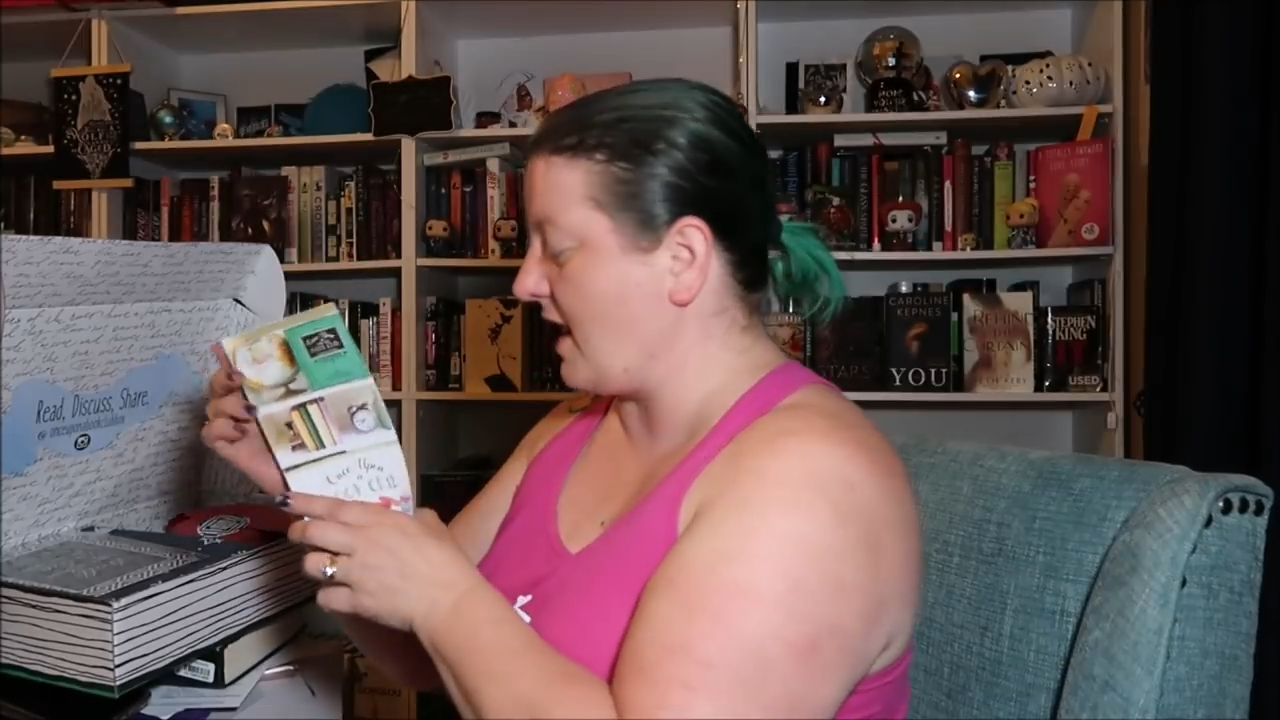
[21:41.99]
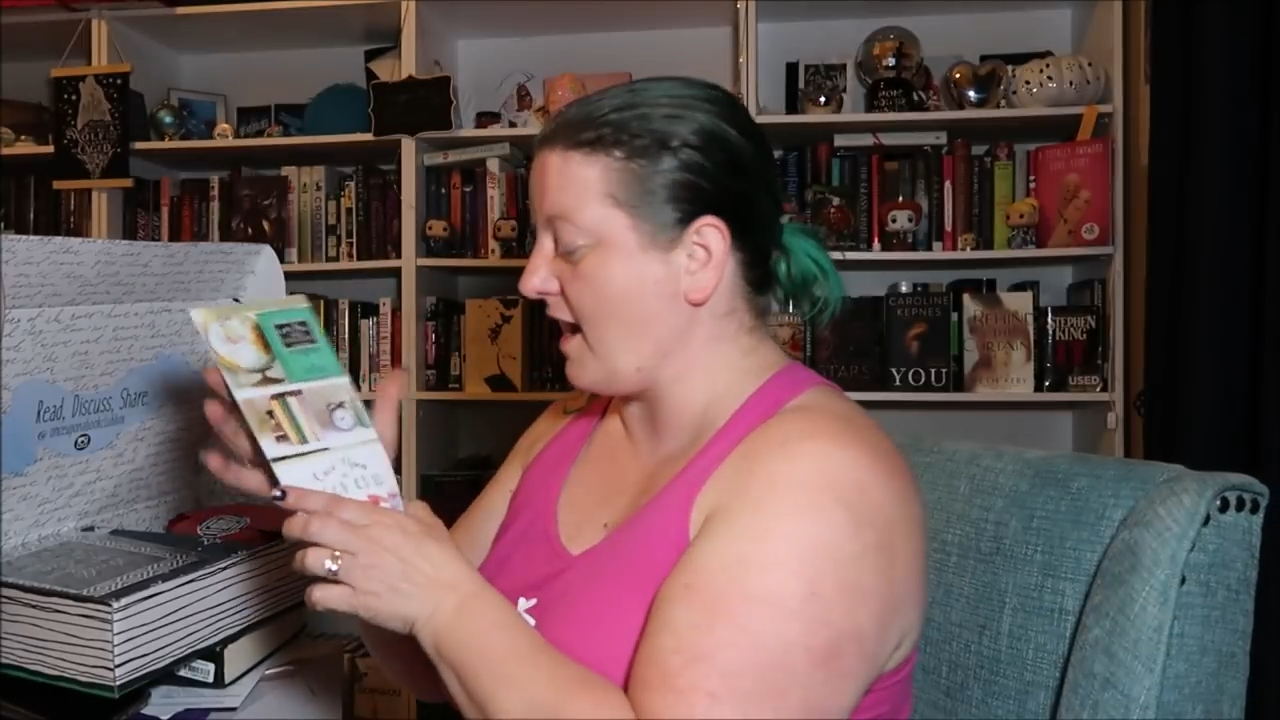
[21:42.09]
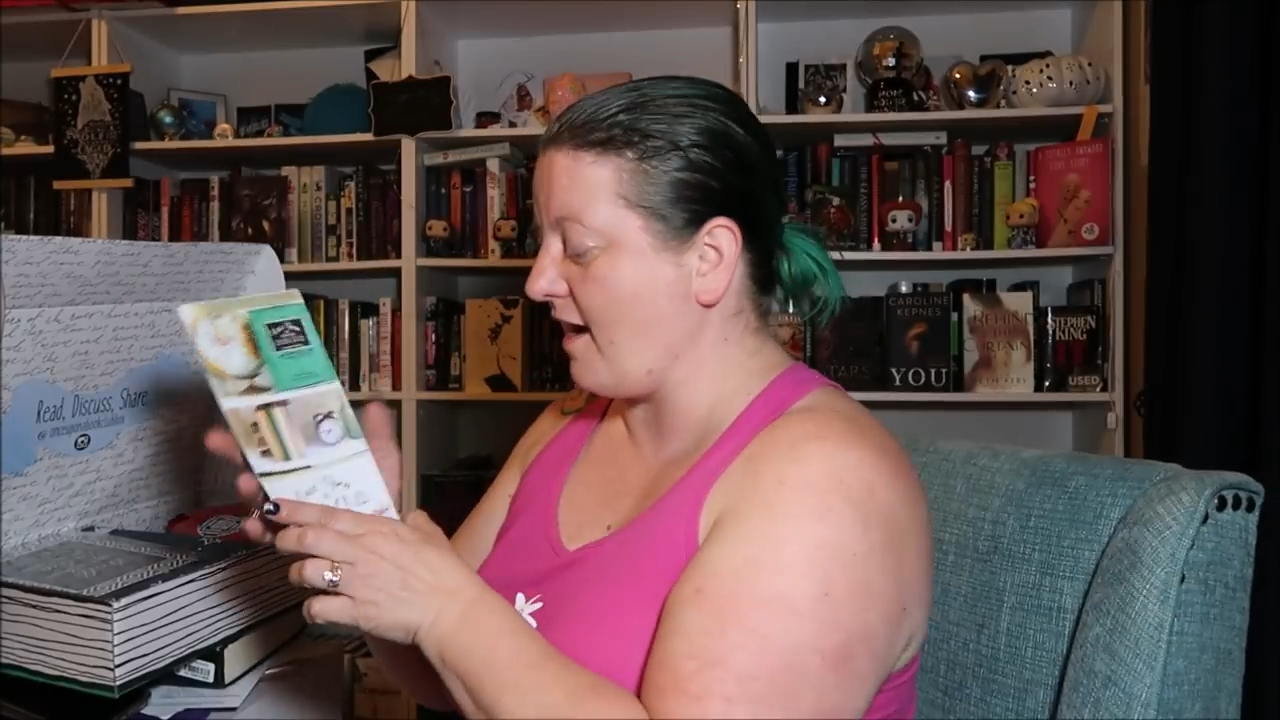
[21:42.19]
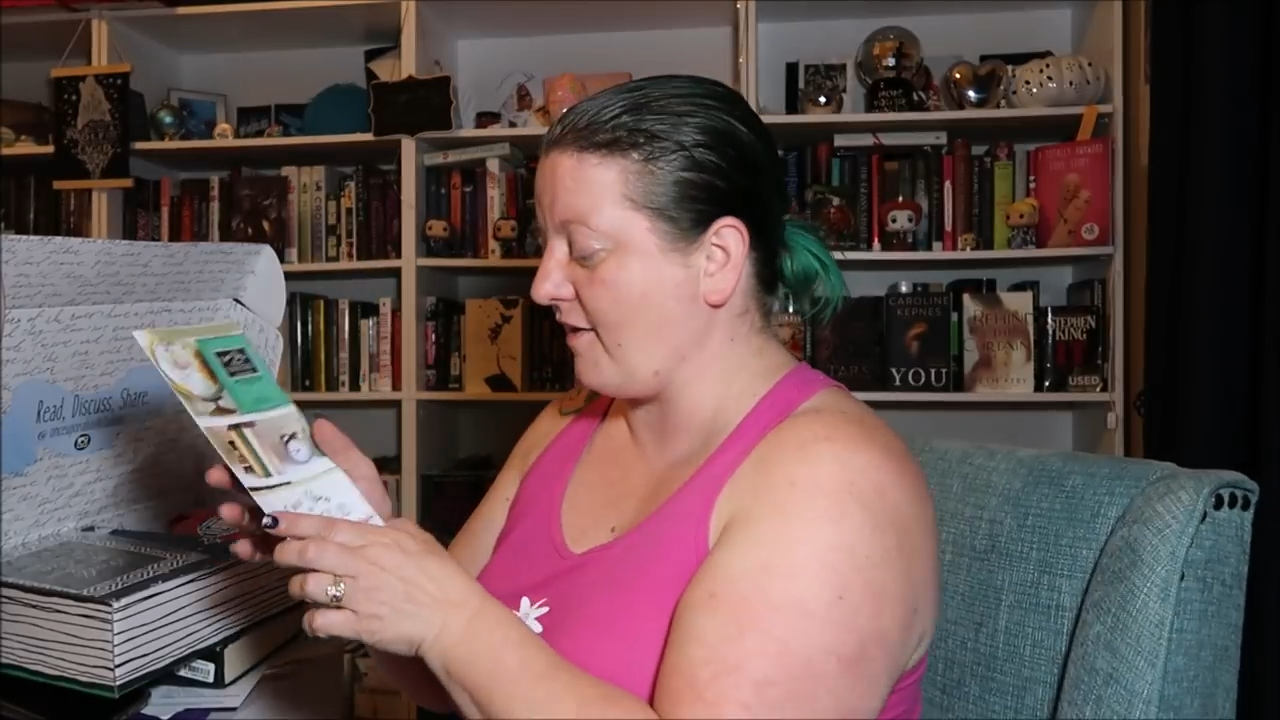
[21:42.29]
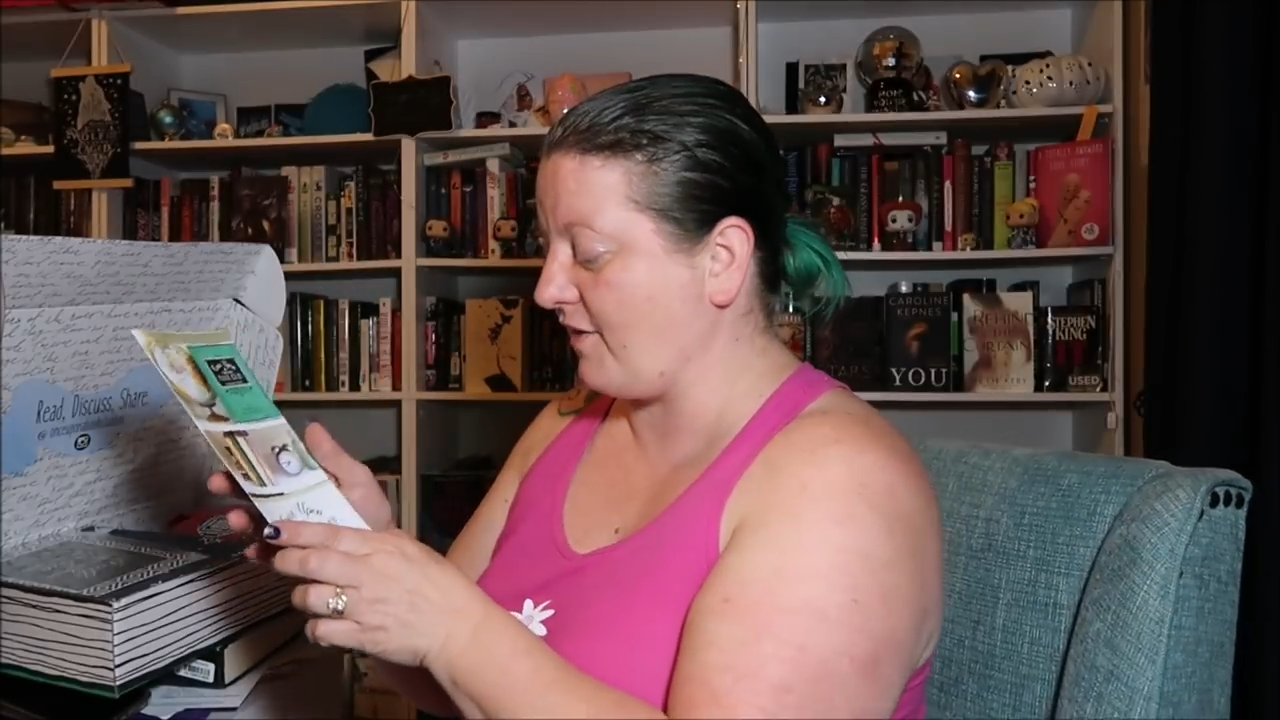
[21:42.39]

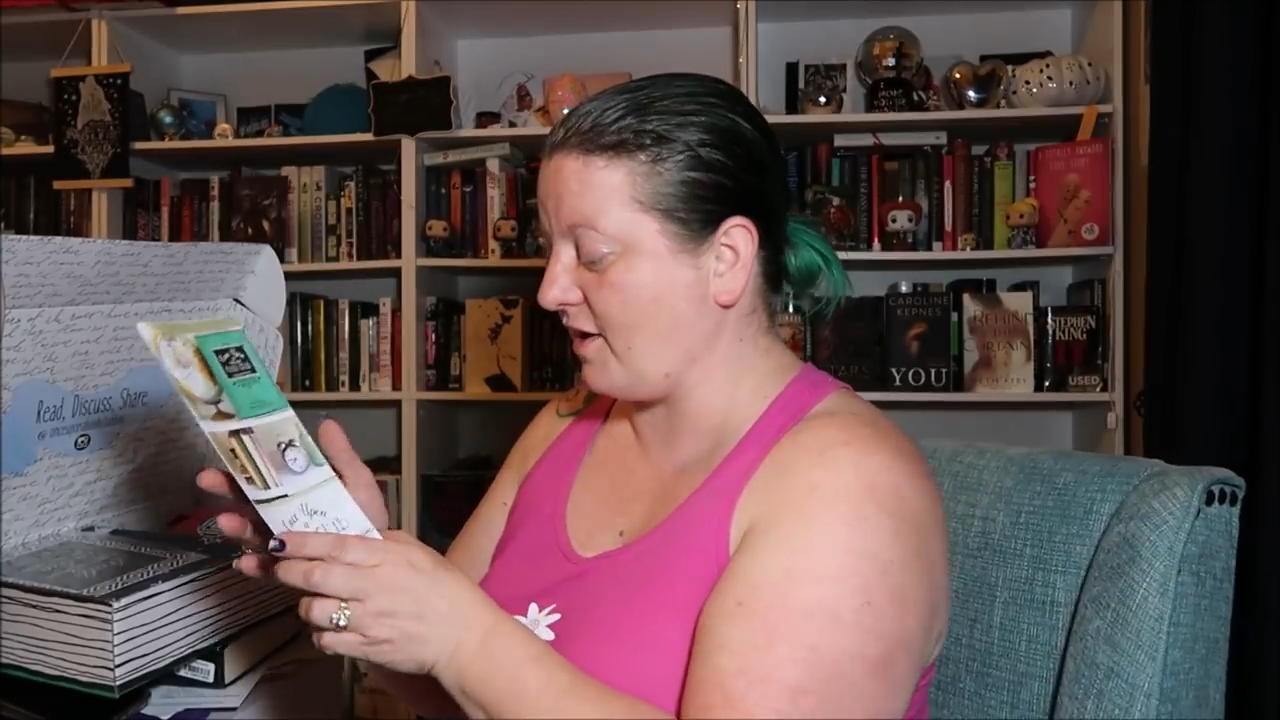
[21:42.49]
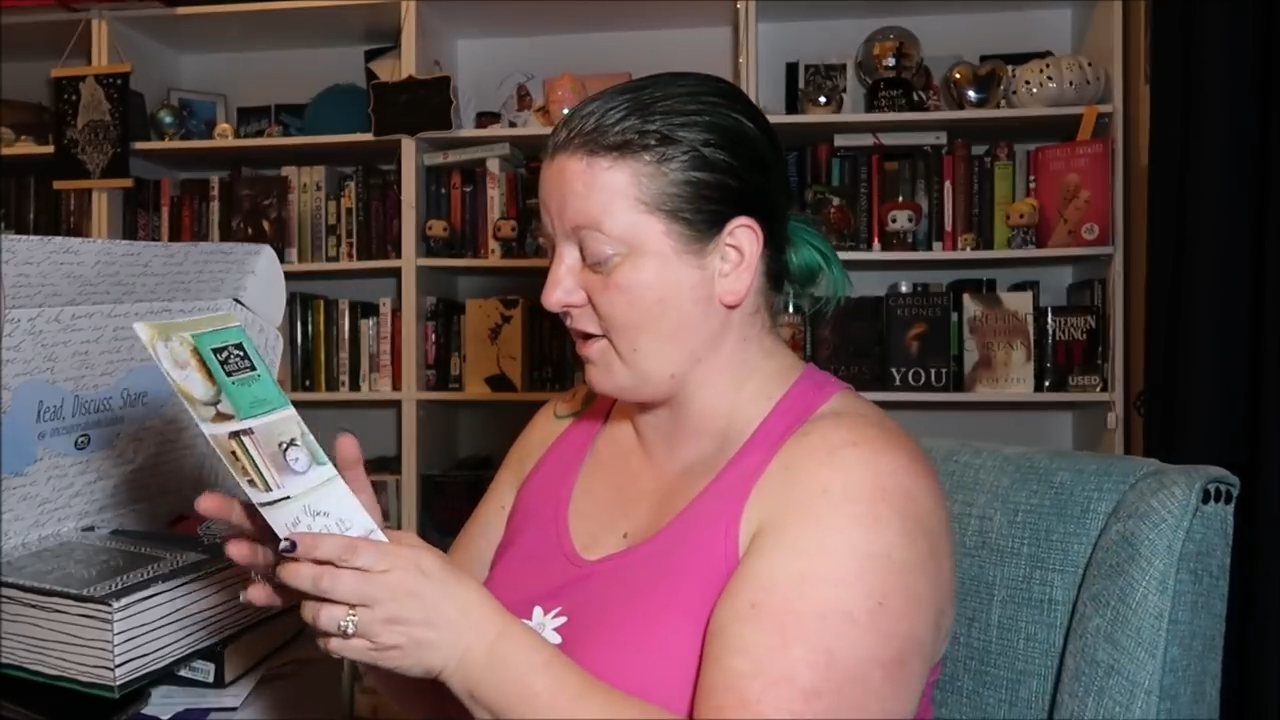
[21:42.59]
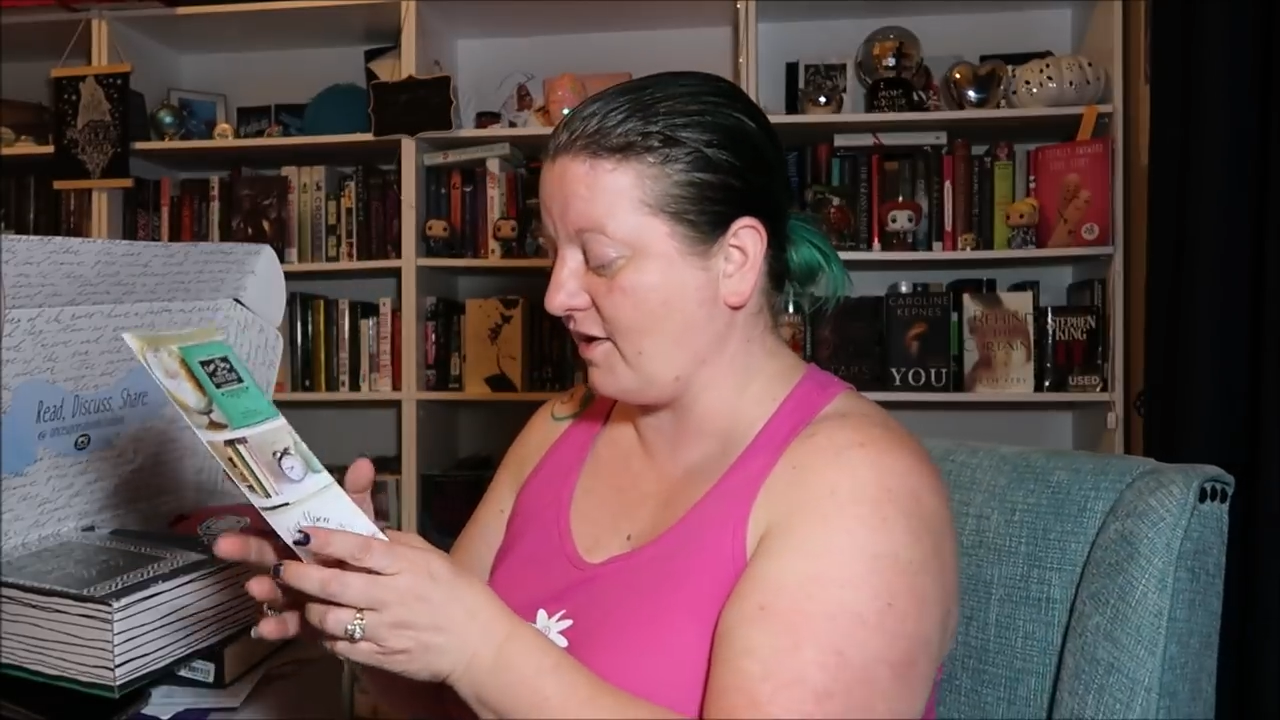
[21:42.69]
have